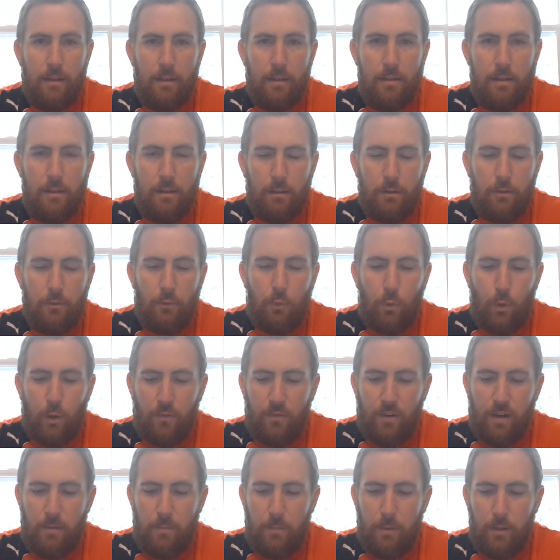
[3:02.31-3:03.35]
the end of the
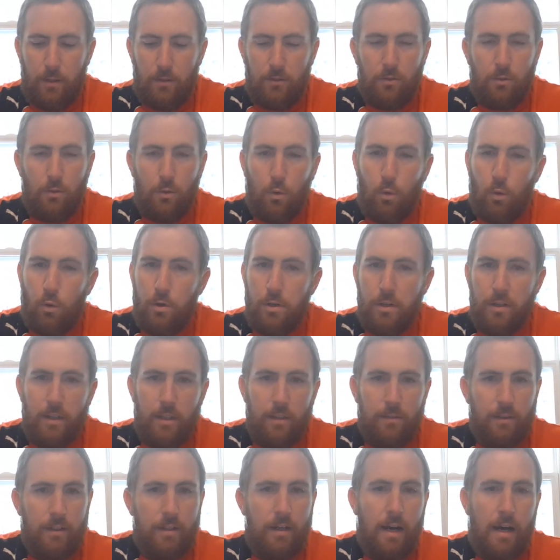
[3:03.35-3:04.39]
45 minutes, or you can
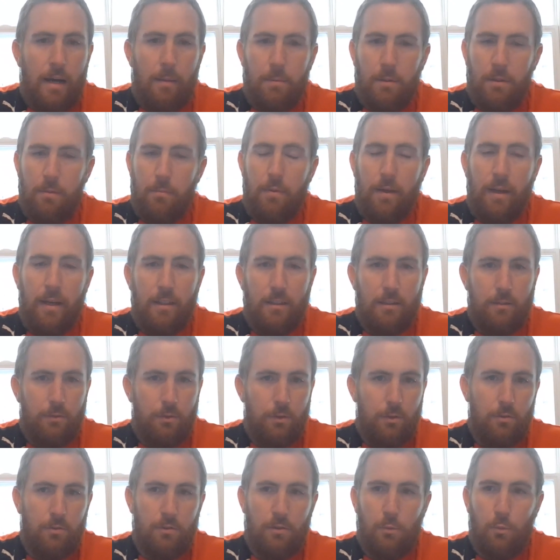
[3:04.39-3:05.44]
even copy and paste if you're
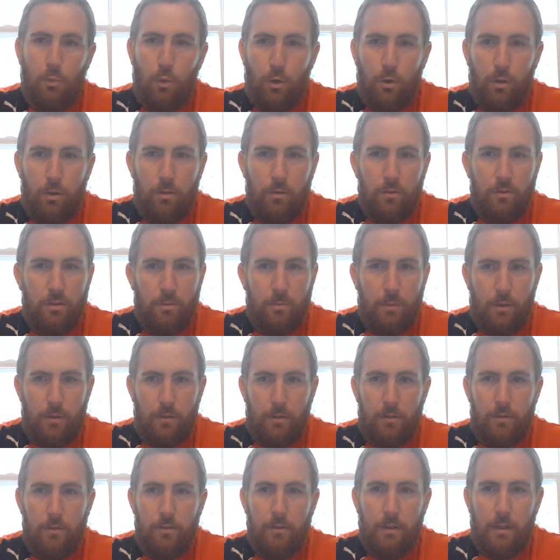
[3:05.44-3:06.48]
using Word or some
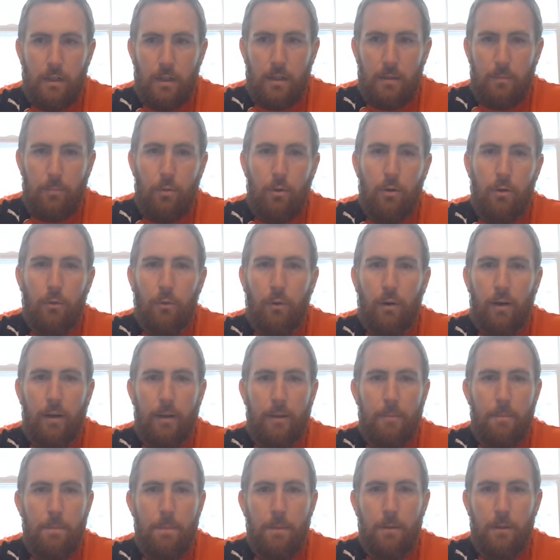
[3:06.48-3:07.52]
other
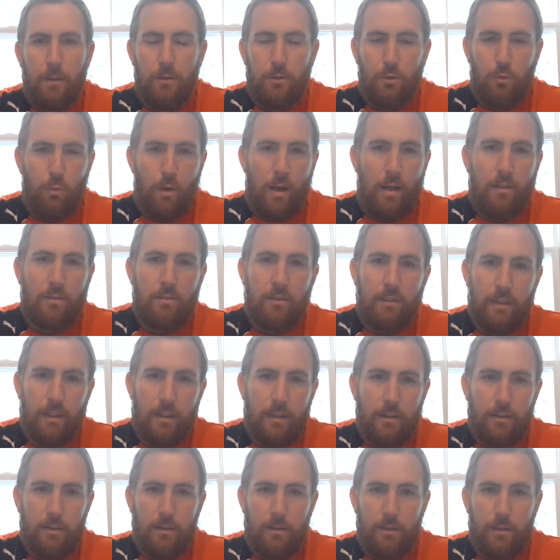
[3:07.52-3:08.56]
program directly
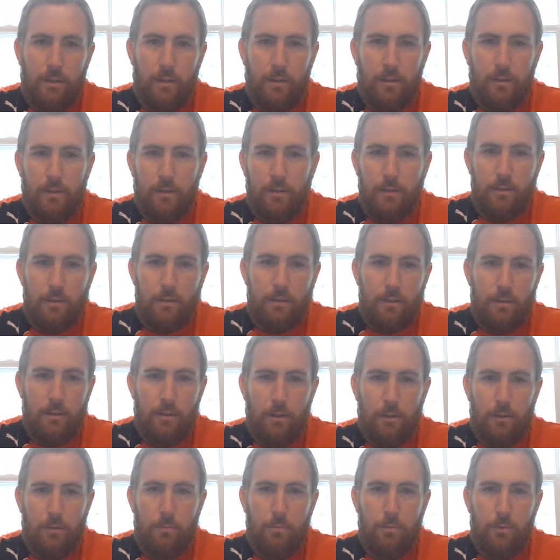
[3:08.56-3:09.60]
into
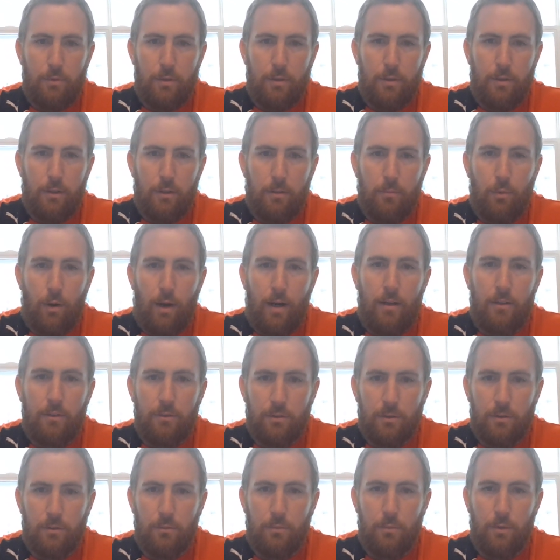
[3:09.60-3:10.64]
their
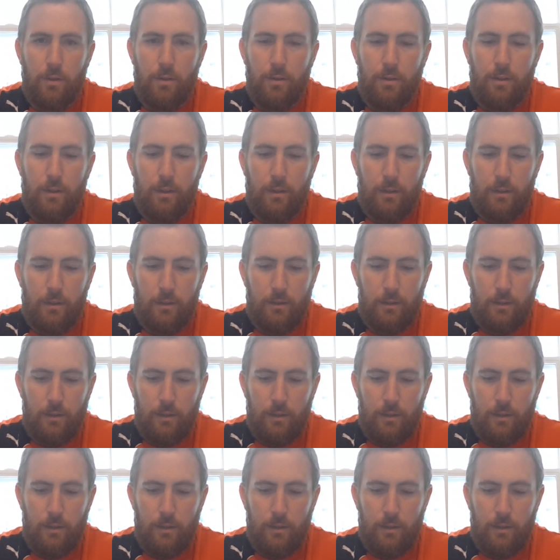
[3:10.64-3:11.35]
browser with the